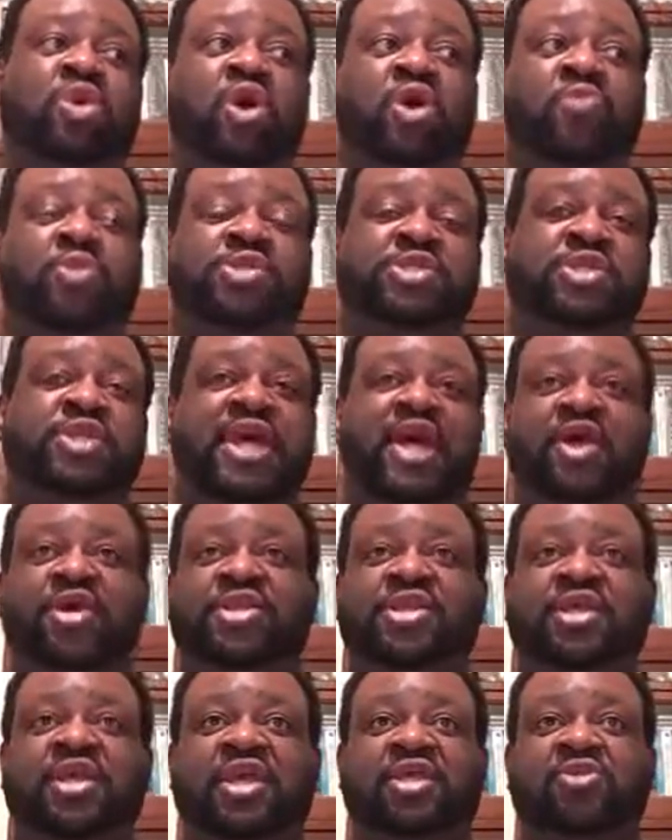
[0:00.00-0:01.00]

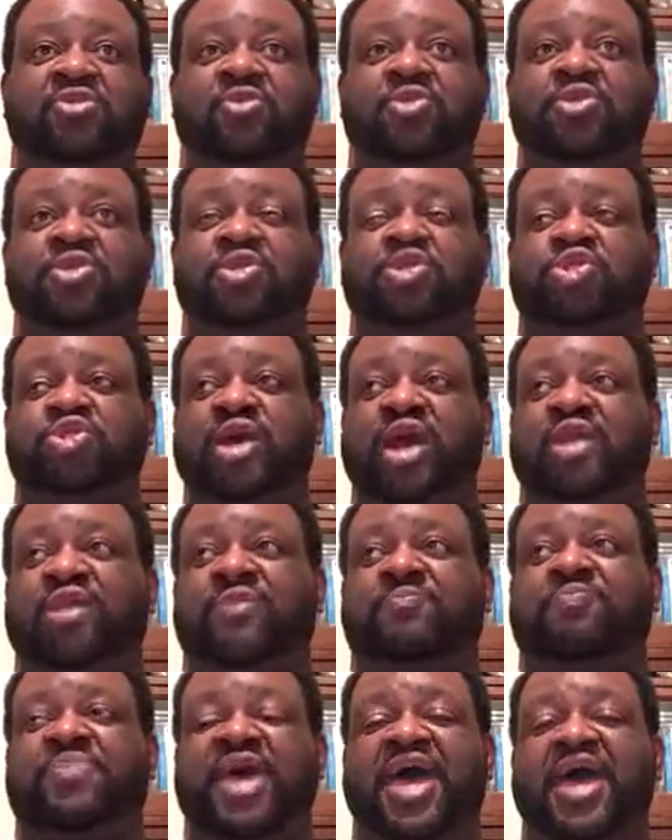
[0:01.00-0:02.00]
originality in order to try
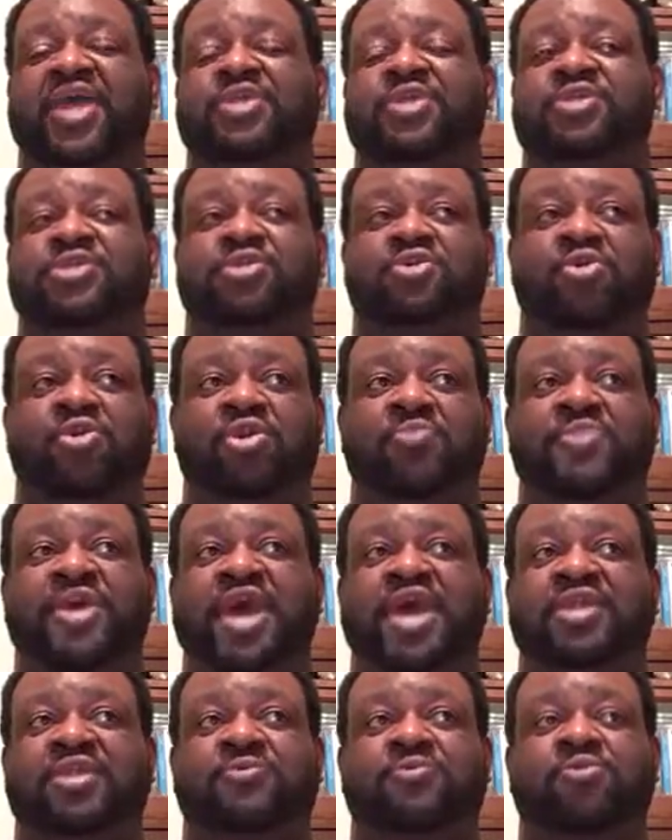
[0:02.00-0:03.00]
to pad the story,
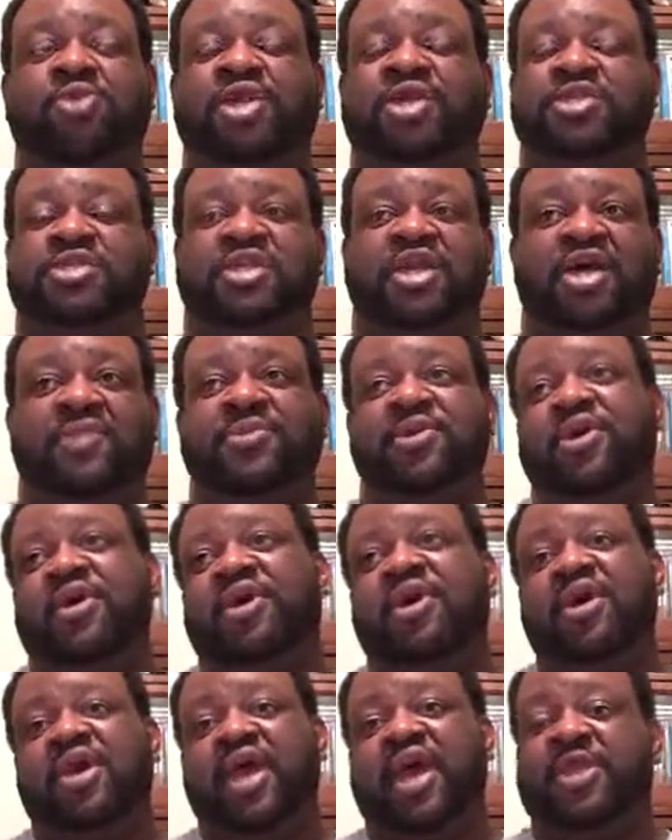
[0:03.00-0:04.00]
pad the running time.
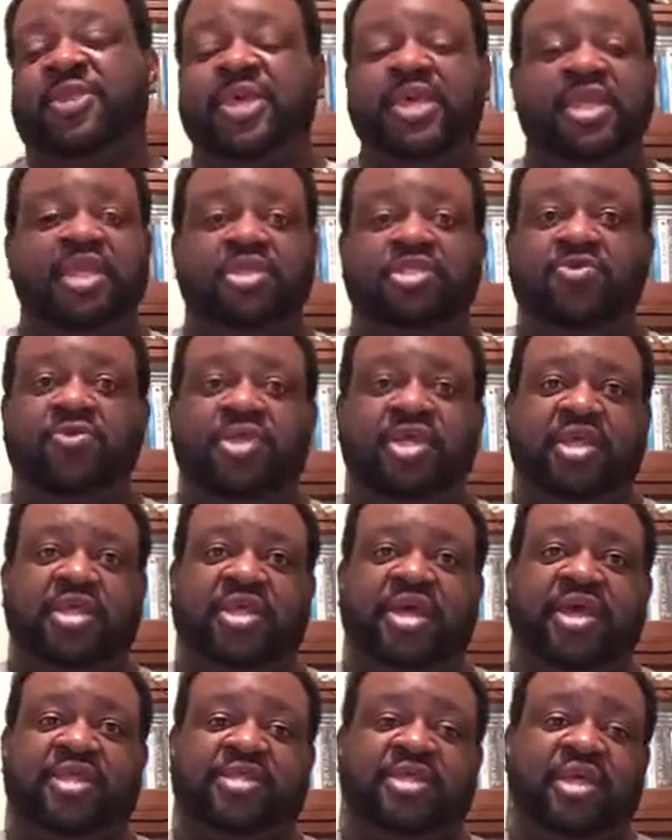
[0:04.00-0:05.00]
And they didn't do any of
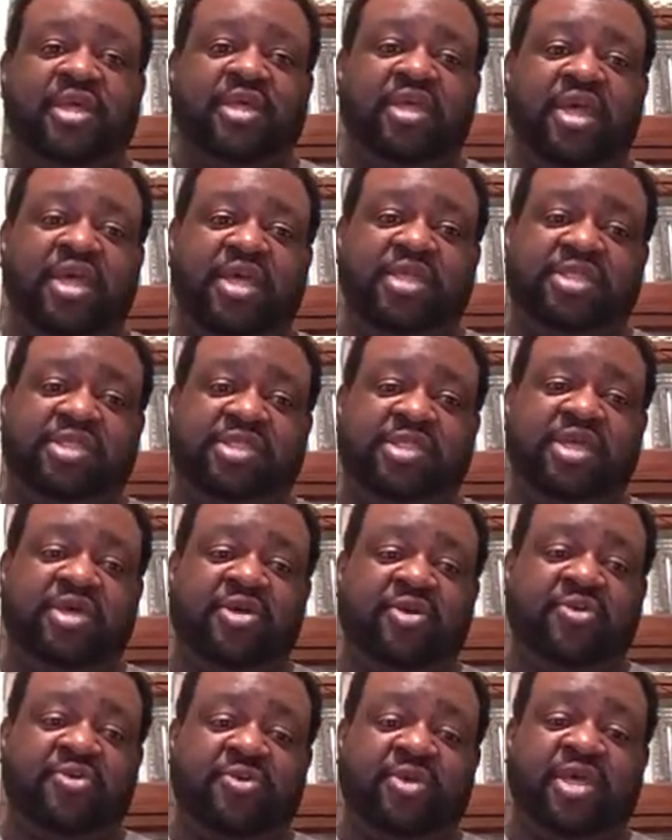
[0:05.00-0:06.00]
that. It
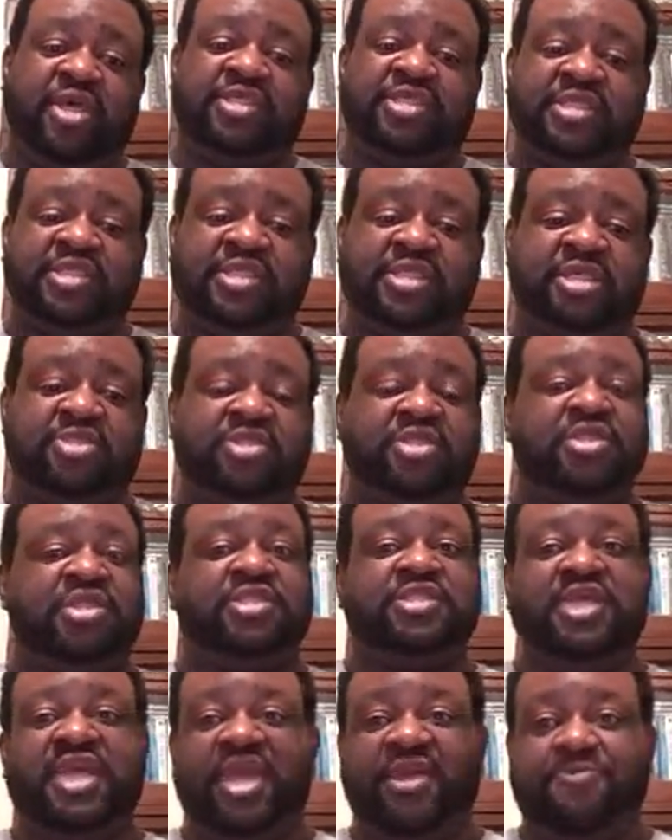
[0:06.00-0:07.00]
still is essentially the
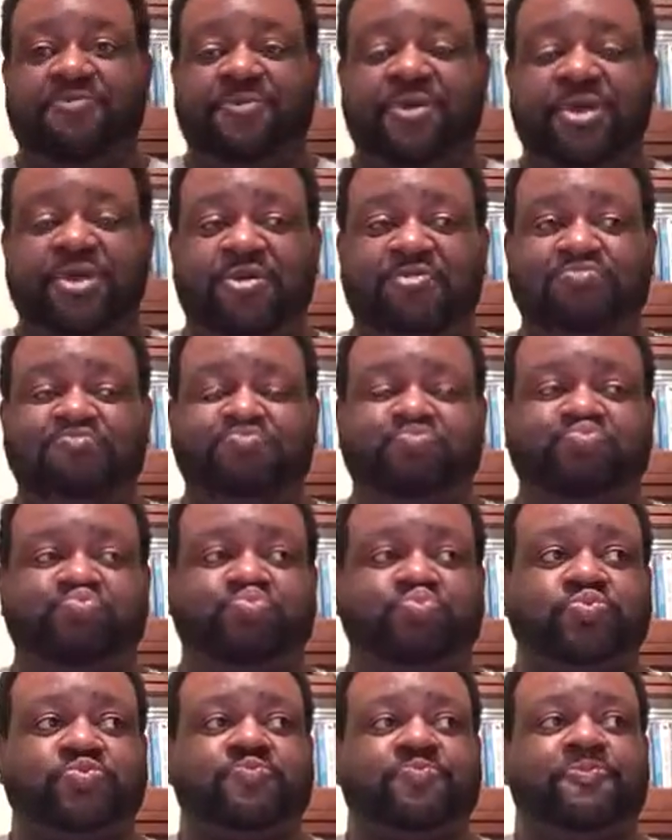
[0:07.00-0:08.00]
same film
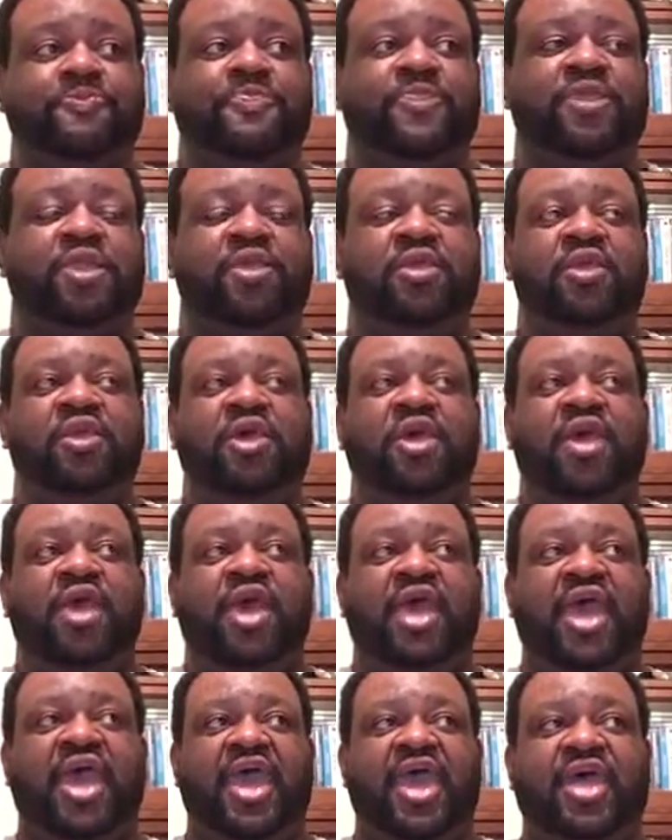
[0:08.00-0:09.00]

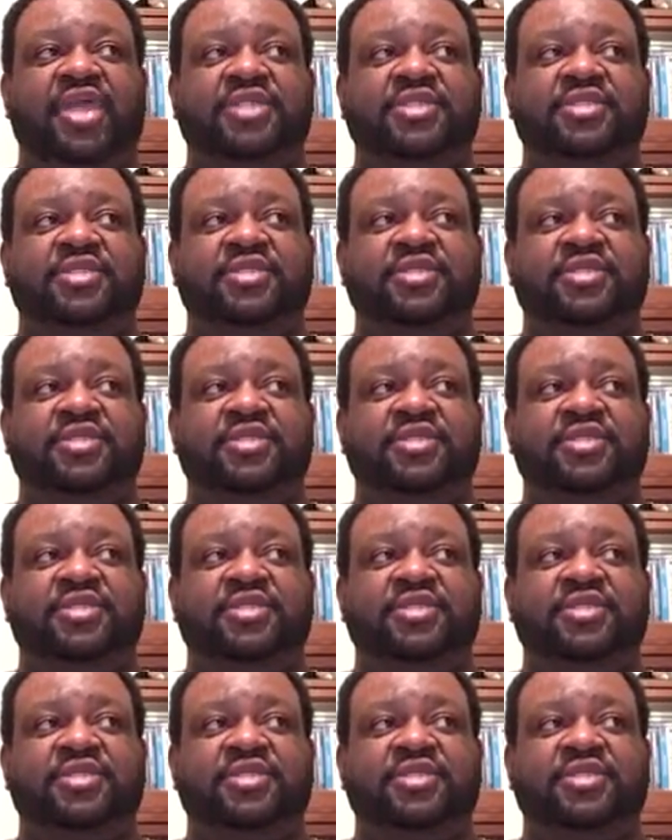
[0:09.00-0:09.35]
And